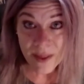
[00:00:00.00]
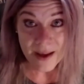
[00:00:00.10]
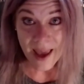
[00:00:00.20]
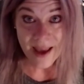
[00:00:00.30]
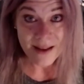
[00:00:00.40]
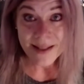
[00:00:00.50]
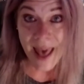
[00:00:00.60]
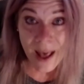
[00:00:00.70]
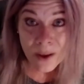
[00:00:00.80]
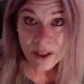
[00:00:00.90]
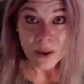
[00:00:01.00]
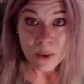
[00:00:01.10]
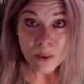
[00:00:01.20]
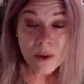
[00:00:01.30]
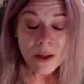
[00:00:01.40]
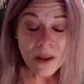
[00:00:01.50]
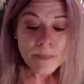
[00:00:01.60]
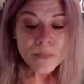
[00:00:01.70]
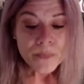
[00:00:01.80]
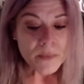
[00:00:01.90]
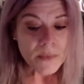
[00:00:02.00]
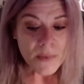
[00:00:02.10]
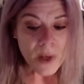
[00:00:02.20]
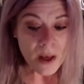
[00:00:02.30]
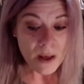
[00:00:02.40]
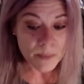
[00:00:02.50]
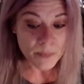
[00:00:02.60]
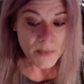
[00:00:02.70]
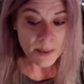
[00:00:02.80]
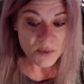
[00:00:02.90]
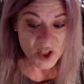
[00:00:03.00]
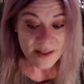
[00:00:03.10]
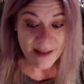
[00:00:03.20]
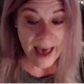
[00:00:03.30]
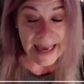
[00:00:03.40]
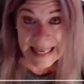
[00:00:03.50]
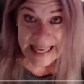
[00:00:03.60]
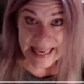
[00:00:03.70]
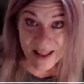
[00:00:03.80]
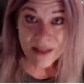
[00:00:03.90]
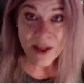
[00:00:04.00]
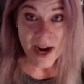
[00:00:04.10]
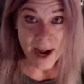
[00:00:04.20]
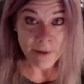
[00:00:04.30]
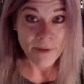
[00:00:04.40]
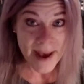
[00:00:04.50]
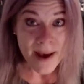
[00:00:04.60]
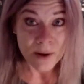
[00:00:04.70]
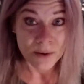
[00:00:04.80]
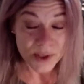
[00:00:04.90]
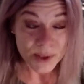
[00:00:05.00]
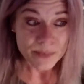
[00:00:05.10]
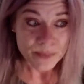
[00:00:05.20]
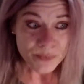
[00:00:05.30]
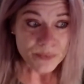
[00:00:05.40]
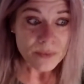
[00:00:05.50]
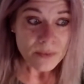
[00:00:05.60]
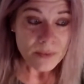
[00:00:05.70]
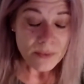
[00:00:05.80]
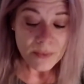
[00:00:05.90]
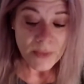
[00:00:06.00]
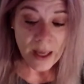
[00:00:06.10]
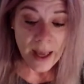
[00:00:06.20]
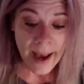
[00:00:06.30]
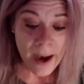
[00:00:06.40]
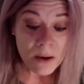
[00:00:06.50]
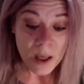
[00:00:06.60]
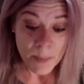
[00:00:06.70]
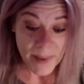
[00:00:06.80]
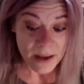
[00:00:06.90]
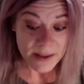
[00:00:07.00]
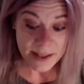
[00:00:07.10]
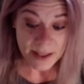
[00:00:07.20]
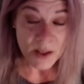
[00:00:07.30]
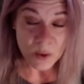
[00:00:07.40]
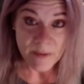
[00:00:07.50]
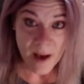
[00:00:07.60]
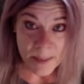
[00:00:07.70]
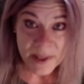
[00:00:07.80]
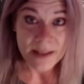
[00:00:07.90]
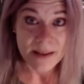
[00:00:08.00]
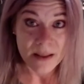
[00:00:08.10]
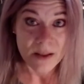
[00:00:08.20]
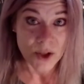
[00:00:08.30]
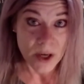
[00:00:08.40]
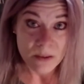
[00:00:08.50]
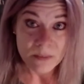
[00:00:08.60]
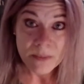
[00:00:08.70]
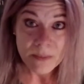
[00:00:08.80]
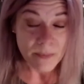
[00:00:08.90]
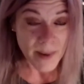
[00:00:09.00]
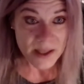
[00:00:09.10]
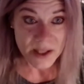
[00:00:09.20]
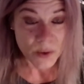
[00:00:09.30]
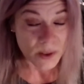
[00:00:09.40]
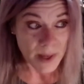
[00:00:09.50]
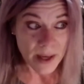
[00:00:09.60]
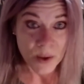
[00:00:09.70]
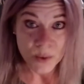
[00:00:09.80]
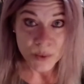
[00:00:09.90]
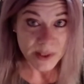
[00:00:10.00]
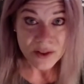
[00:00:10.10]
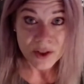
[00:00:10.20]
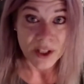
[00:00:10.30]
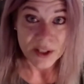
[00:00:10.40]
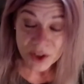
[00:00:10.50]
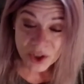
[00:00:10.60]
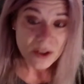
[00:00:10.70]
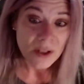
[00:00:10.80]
They can't tell you. I'm just lucky that I found out about cyclical vomiting syndrome by doing my own research.